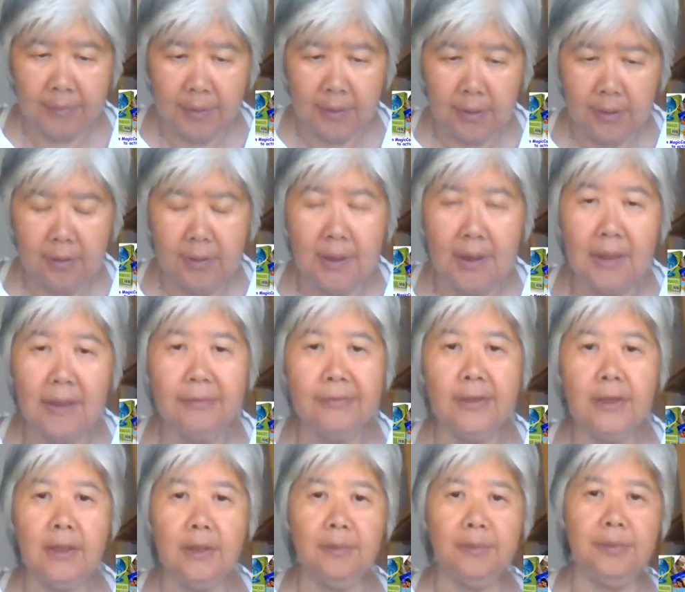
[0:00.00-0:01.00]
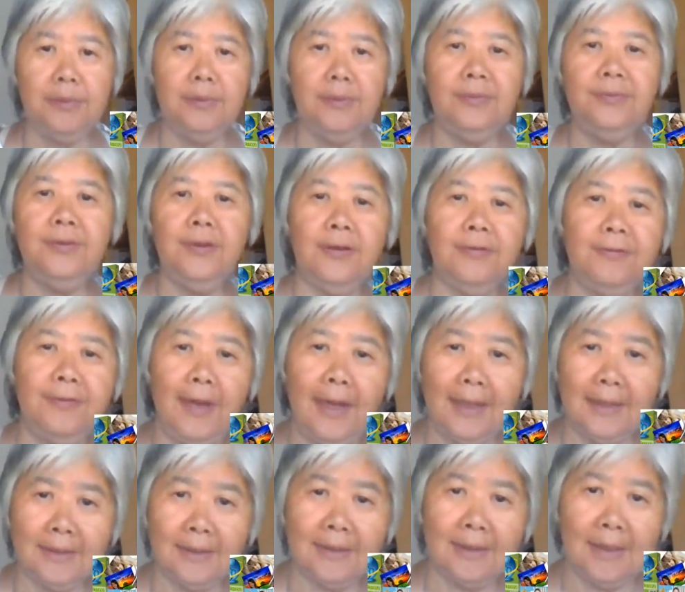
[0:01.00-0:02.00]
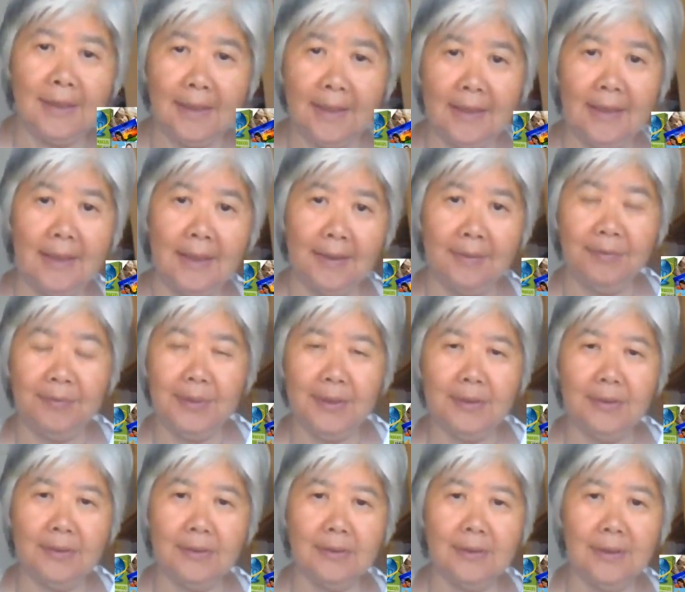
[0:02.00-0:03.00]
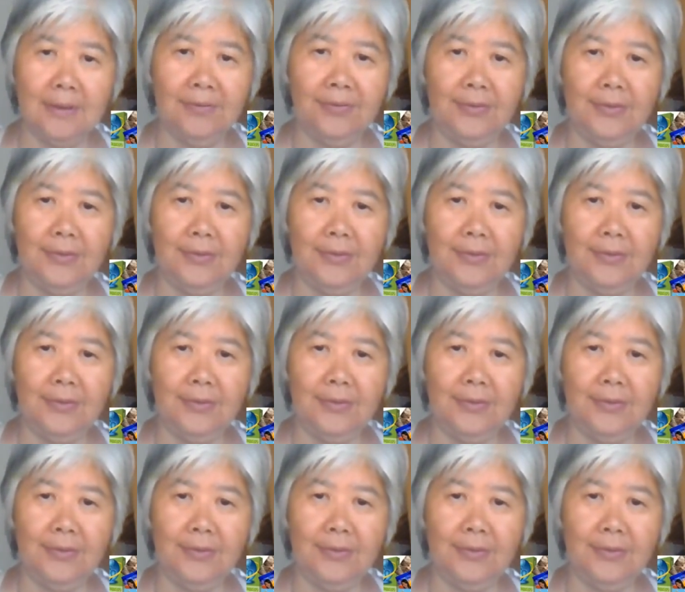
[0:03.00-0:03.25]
you can even improve your fast thinking because if